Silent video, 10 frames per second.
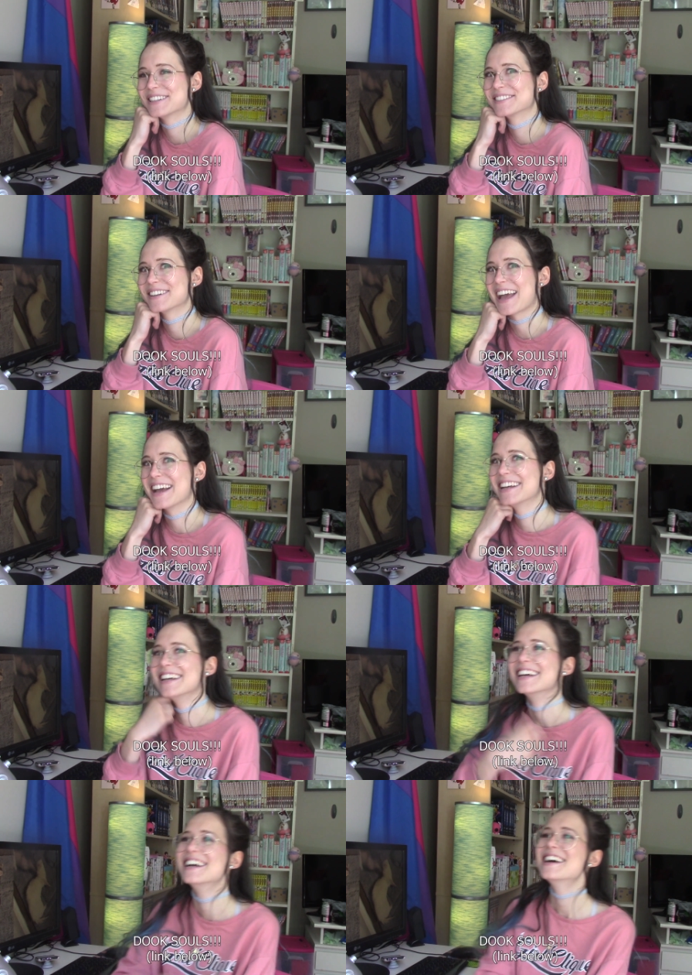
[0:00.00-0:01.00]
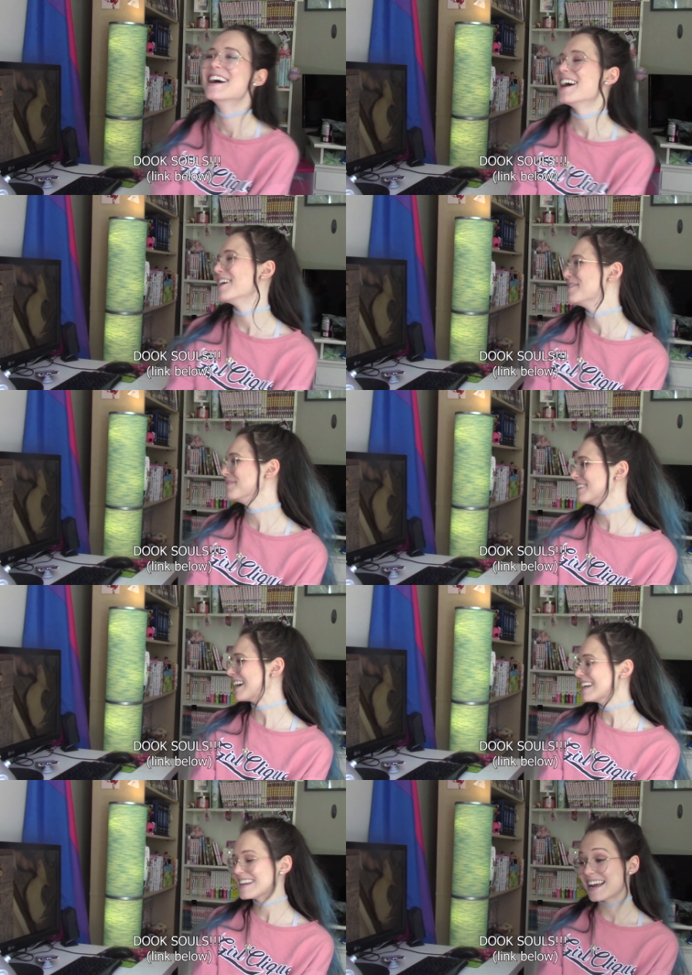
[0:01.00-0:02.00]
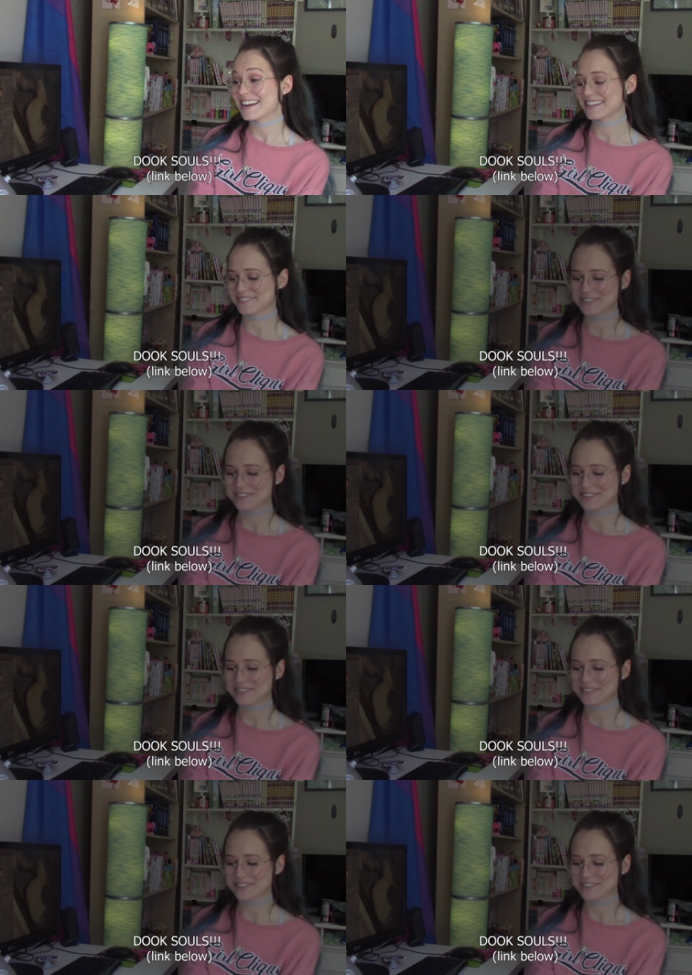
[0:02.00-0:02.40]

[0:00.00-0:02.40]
Okay. I need to end this